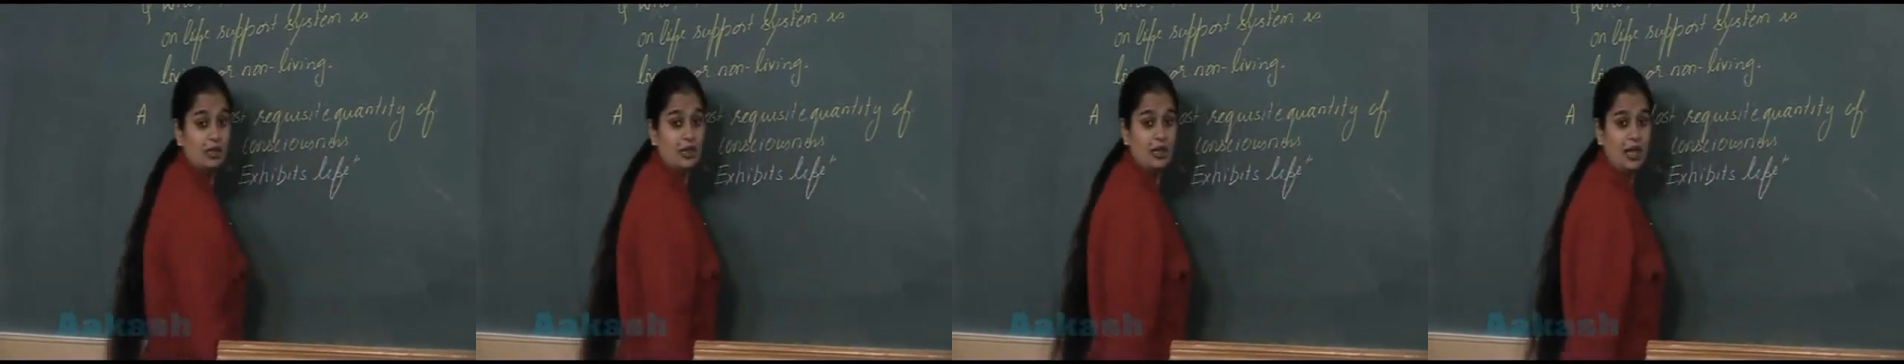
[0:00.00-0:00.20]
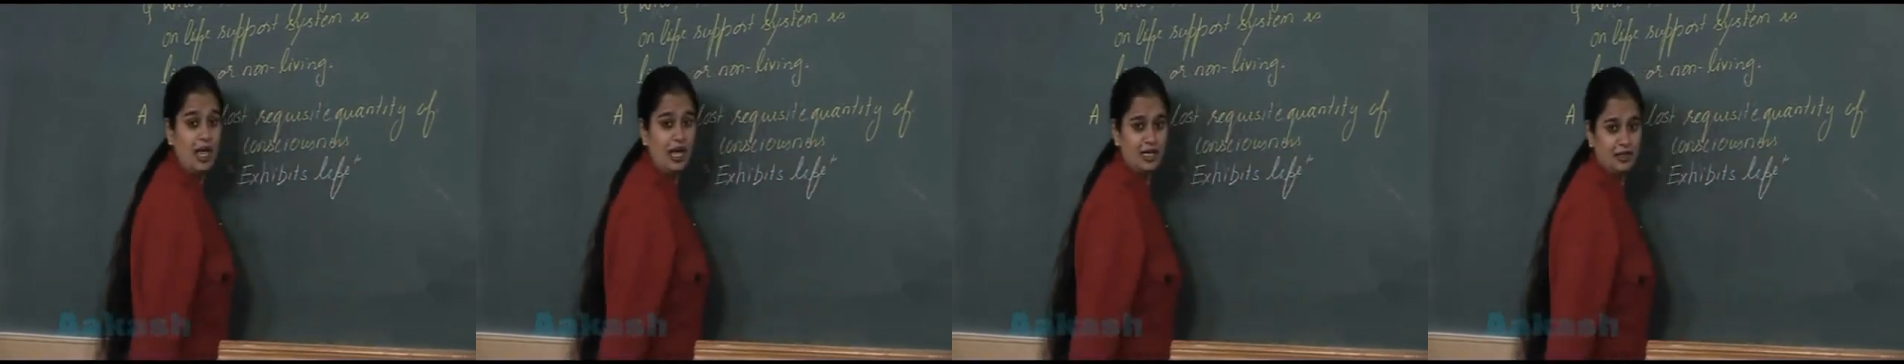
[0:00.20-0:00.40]

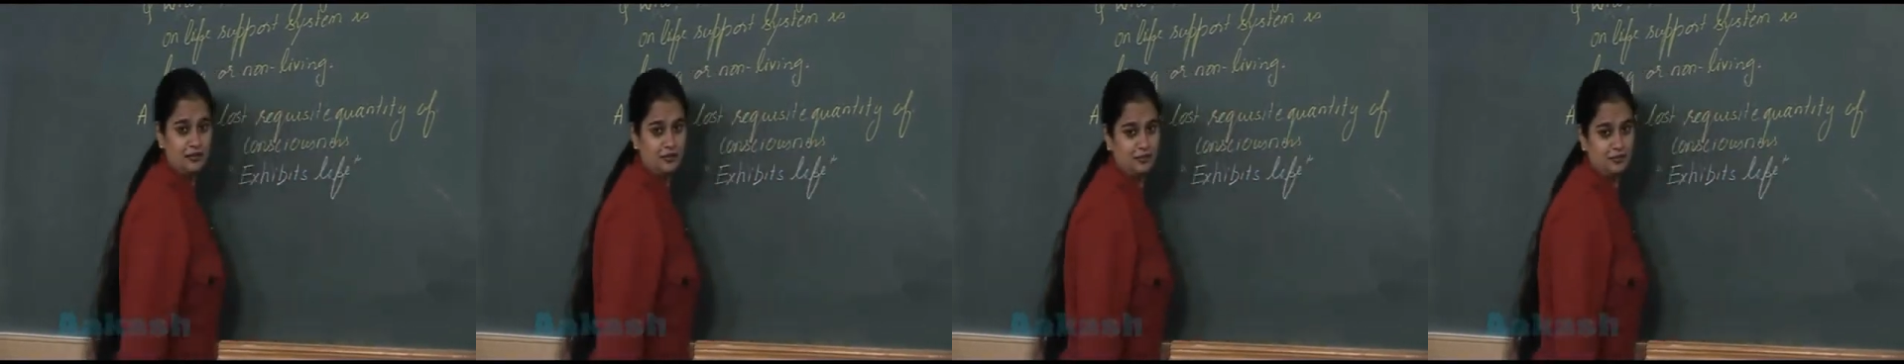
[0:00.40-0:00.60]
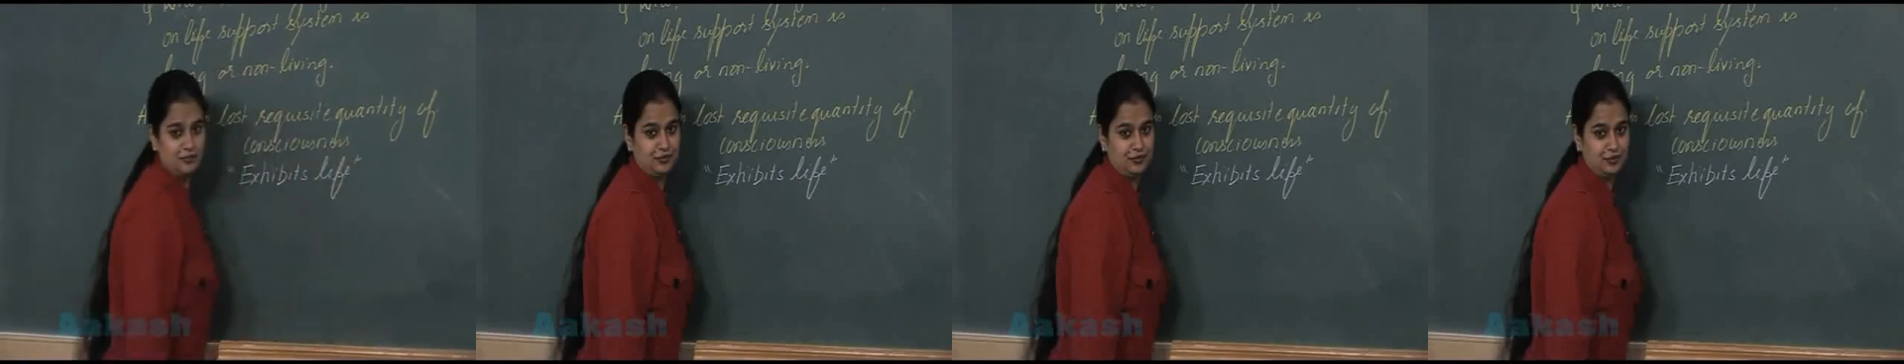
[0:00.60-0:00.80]

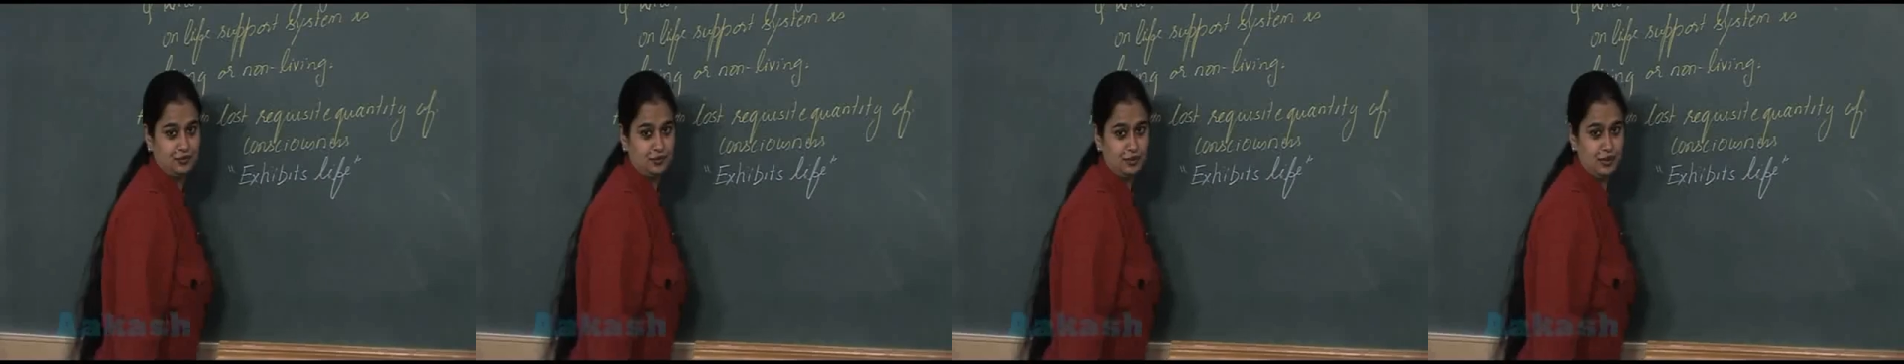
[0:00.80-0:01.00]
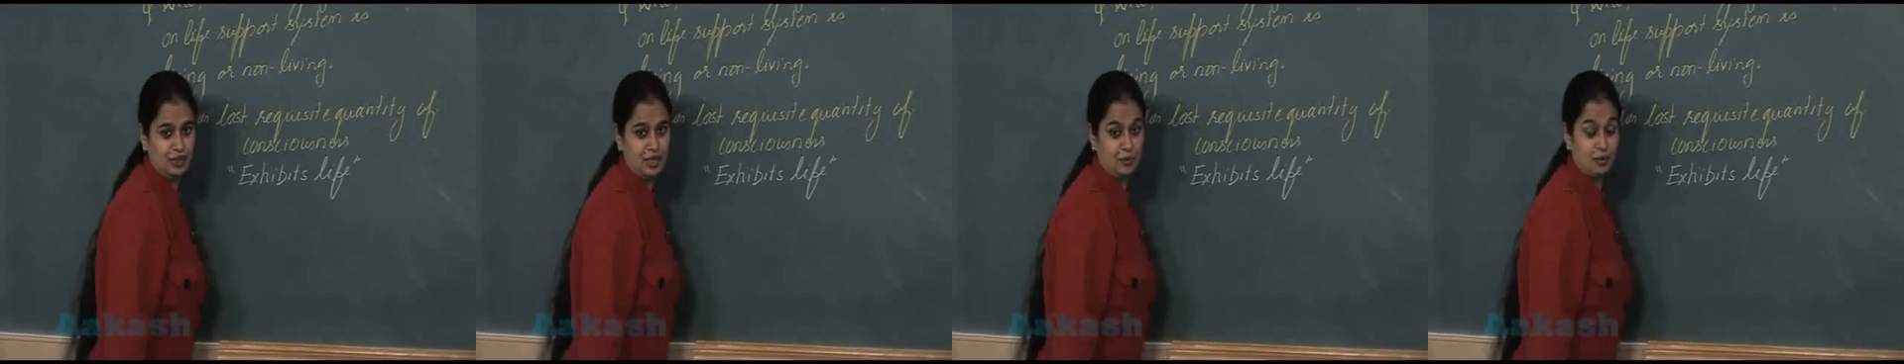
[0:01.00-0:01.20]
life.
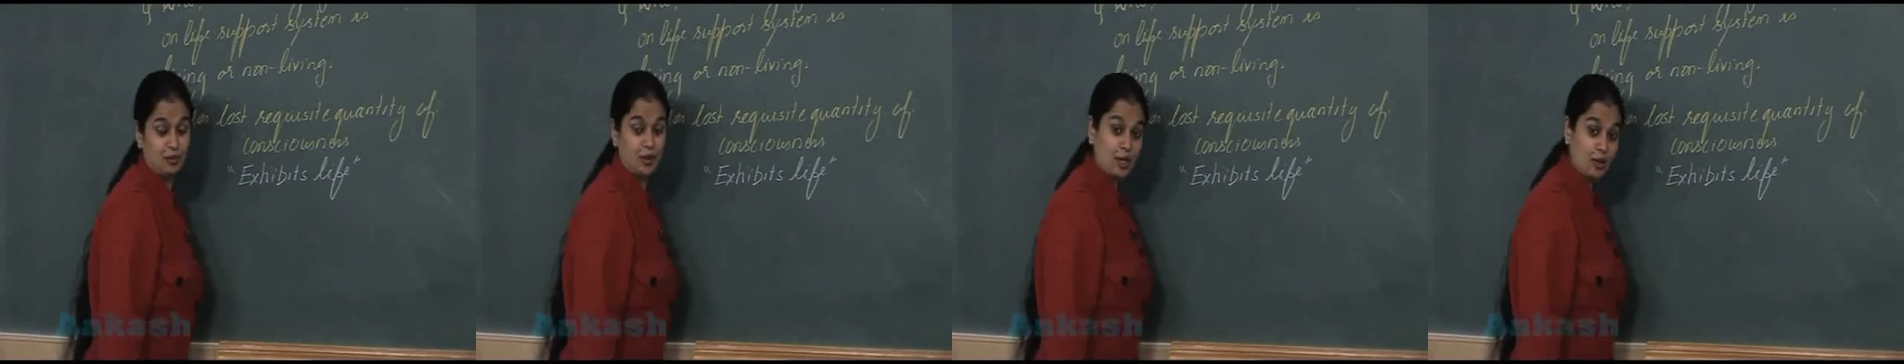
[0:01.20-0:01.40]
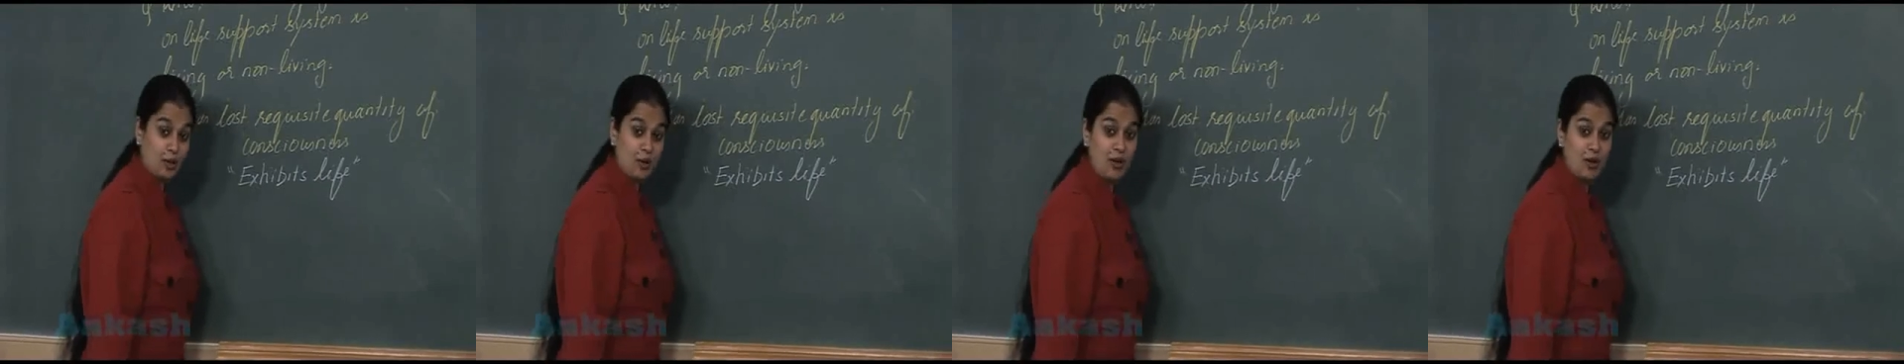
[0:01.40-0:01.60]

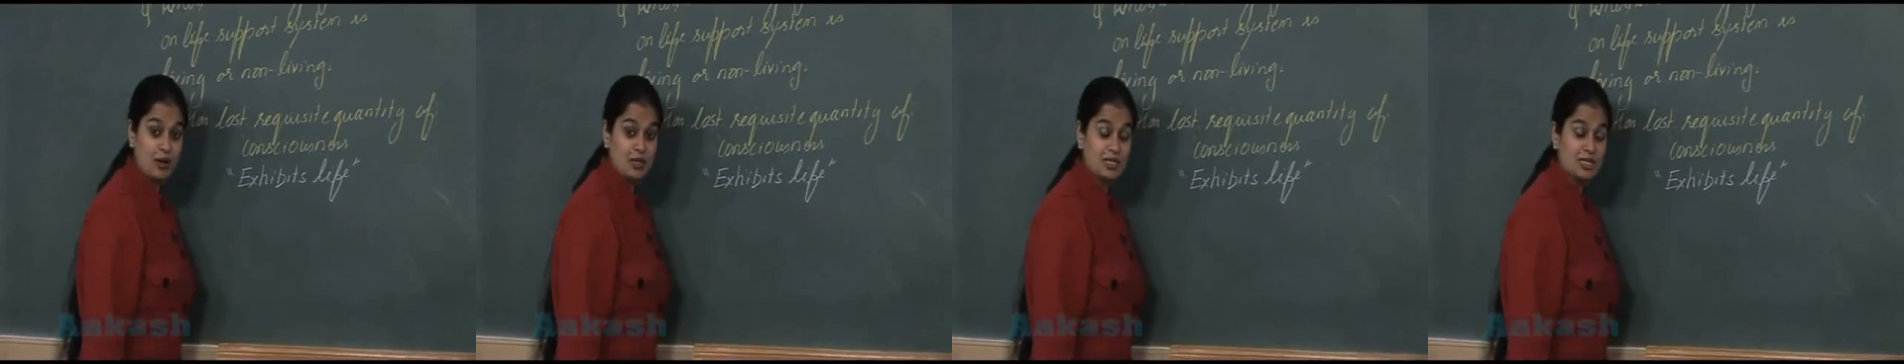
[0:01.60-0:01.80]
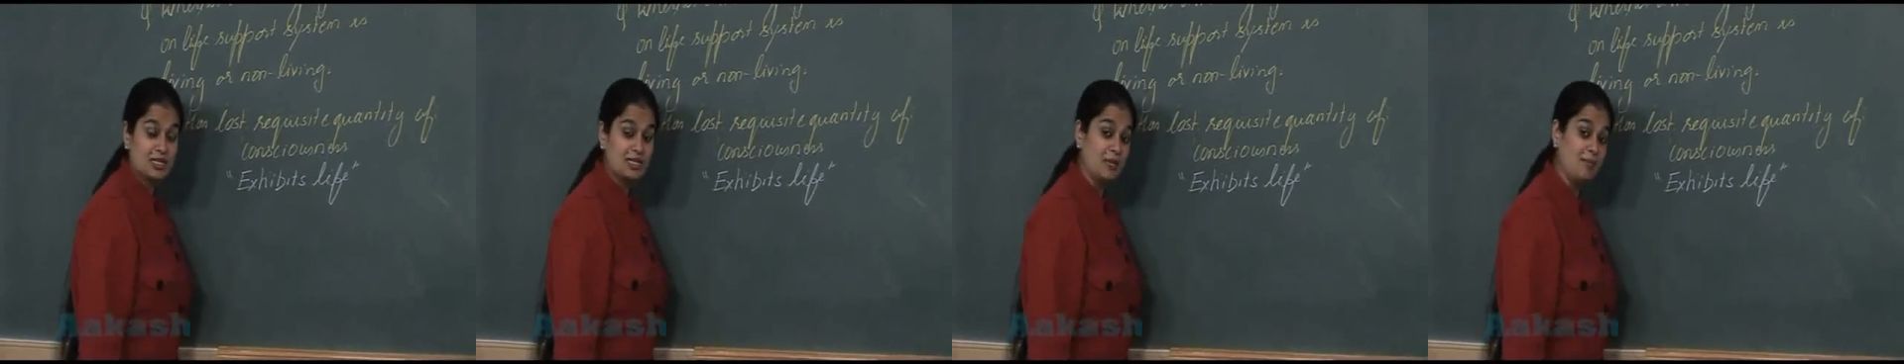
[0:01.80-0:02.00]

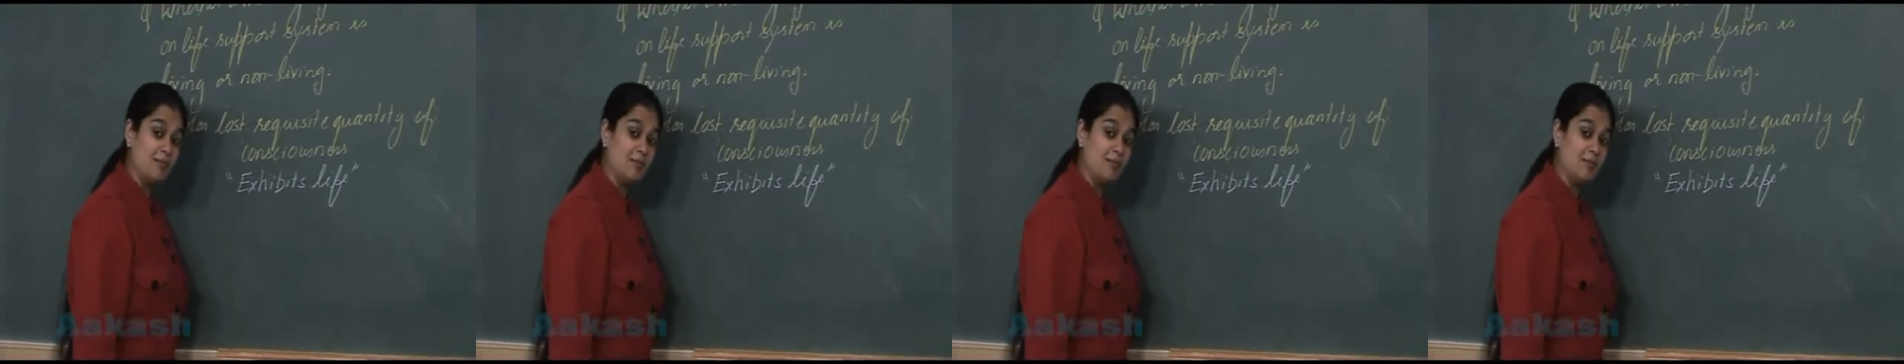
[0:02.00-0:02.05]
Because